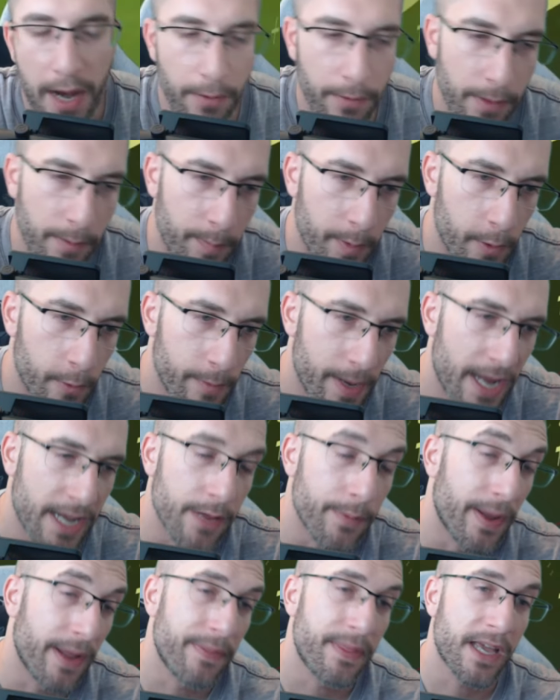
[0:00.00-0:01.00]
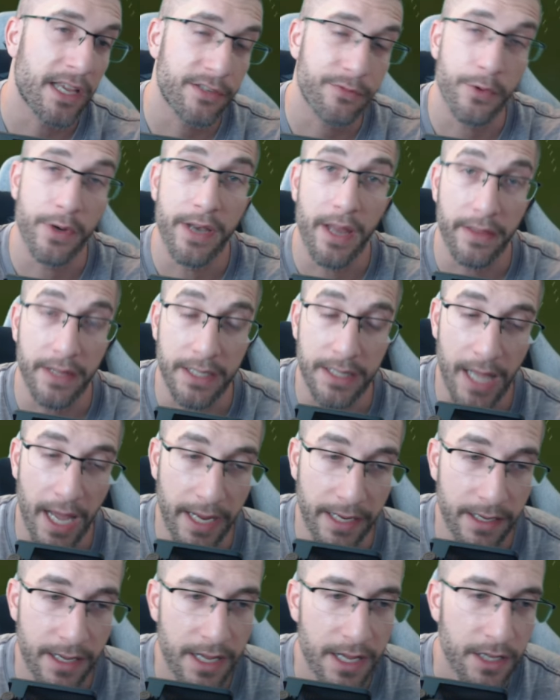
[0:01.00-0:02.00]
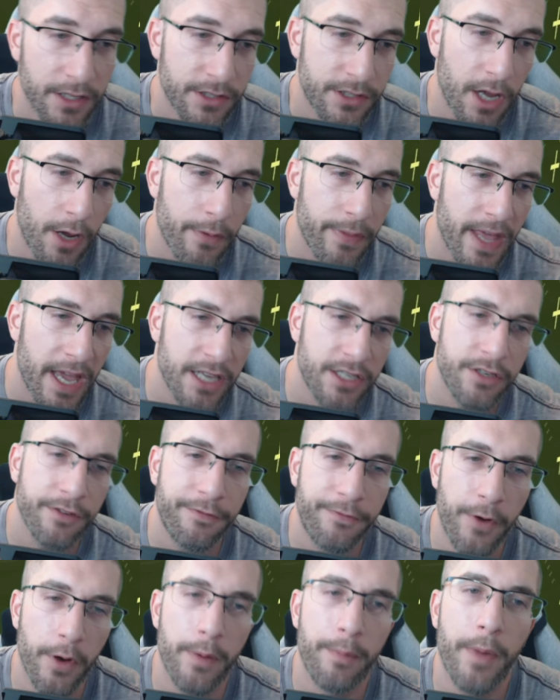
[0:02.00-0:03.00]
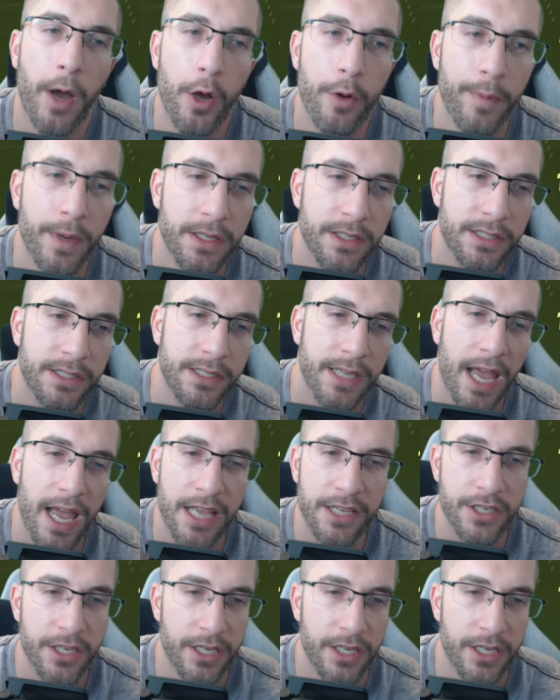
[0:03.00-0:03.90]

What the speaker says: on the ball. Anyway, that's for another day. So there's your foot moments. As you